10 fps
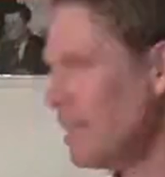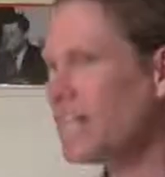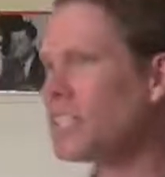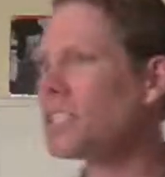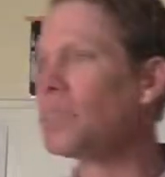
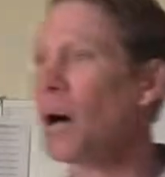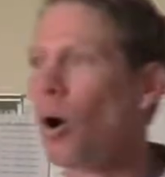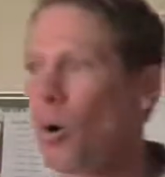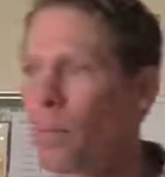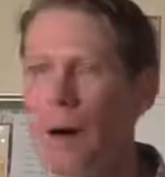This is a
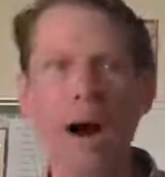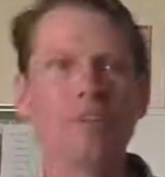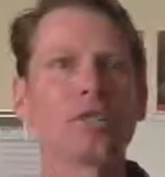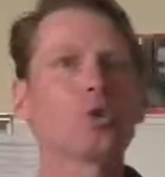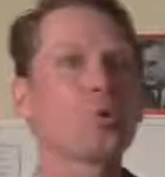poem
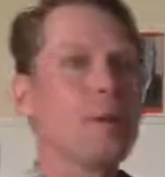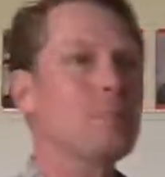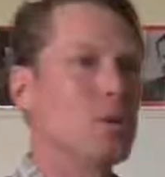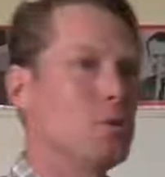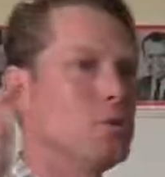of a
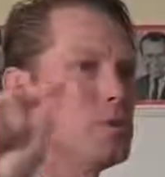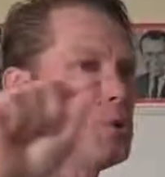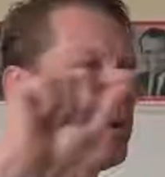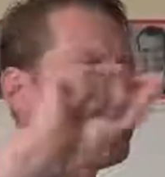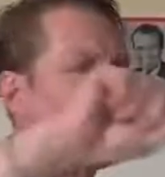tribute
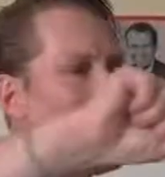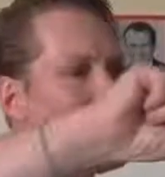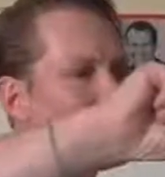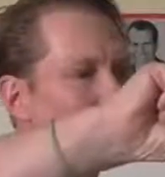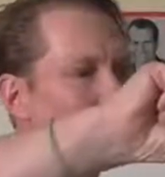to a
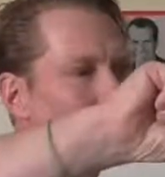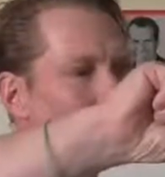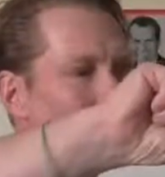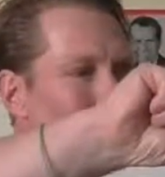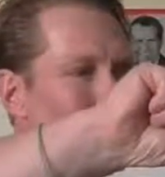father,
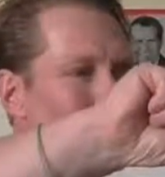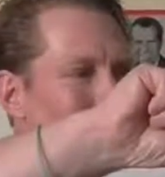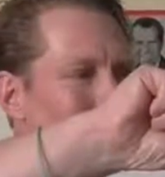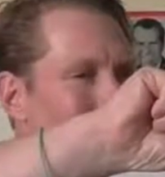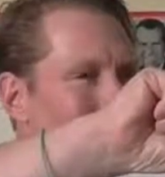what?
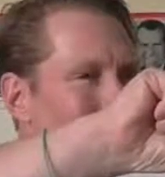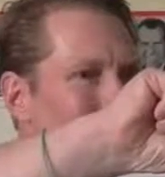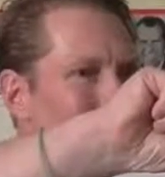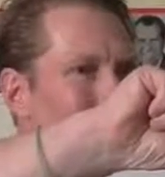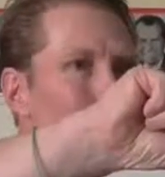
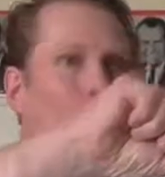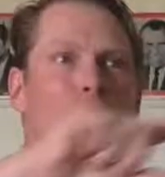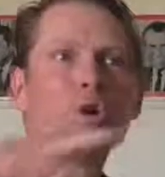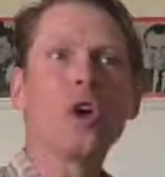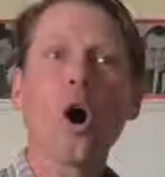
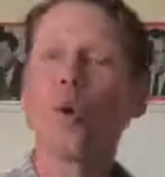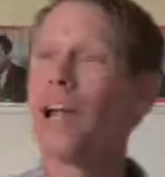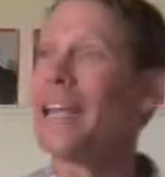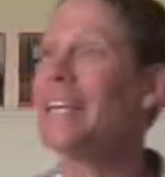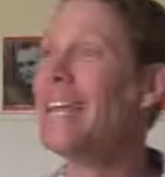Who's
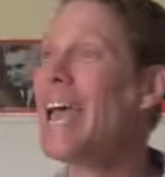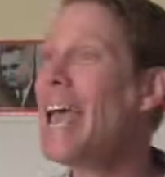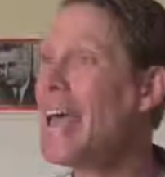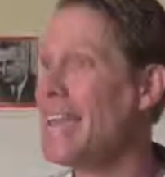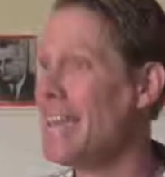already
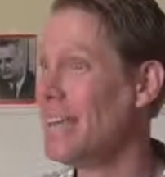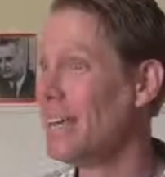dead.